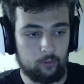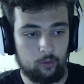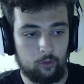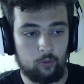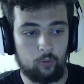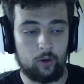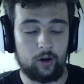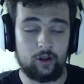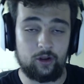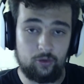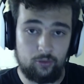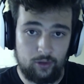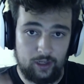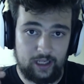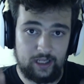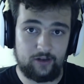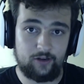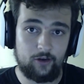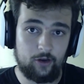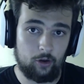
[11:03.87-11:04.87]
where you
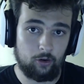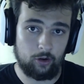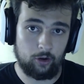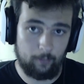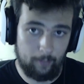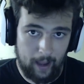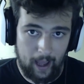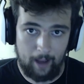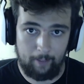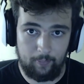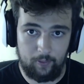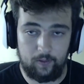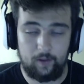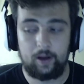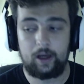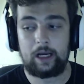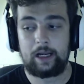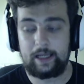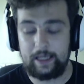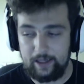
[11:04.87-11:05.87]
need to know your map.
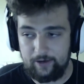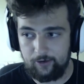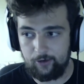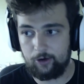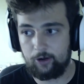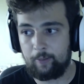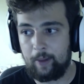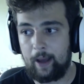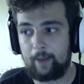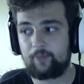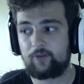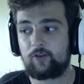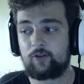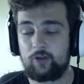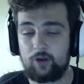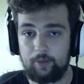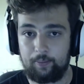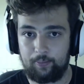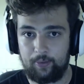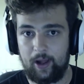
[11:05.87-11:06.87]
You need to know your map so you
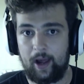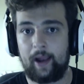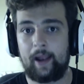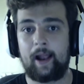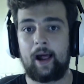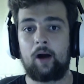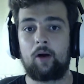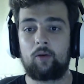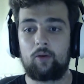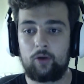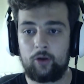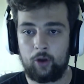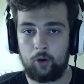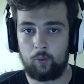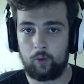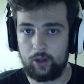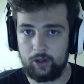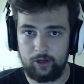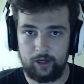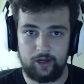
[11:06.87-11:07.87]
can plan it out, know
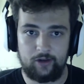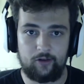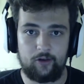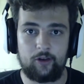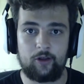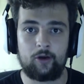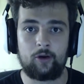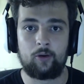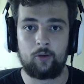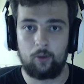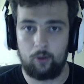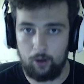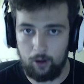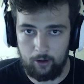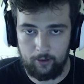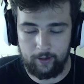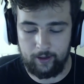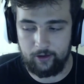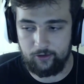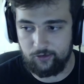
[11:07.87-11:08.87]
what you need to do, all
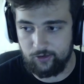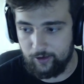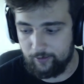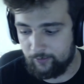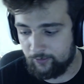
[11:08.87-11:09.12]
that good stuff.